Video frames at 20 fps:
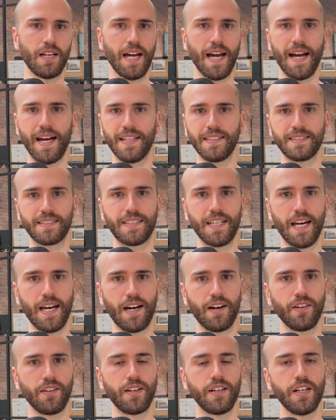hands
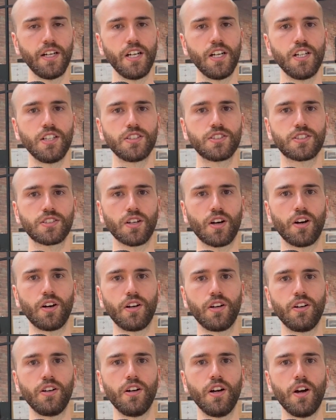down.
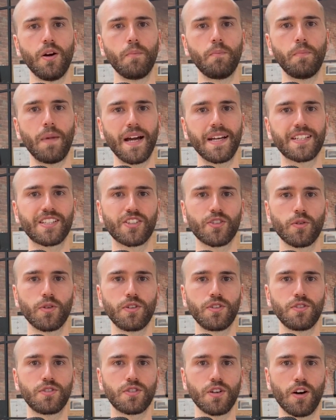So make sure
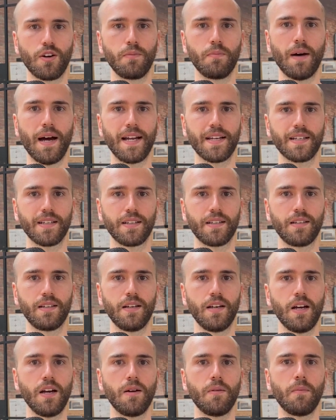you don't make it.
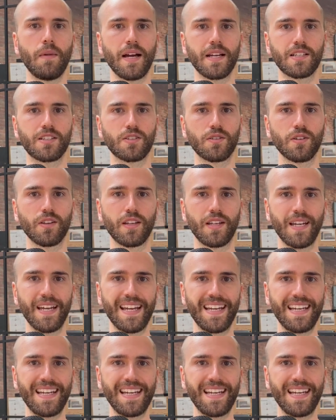Make sure that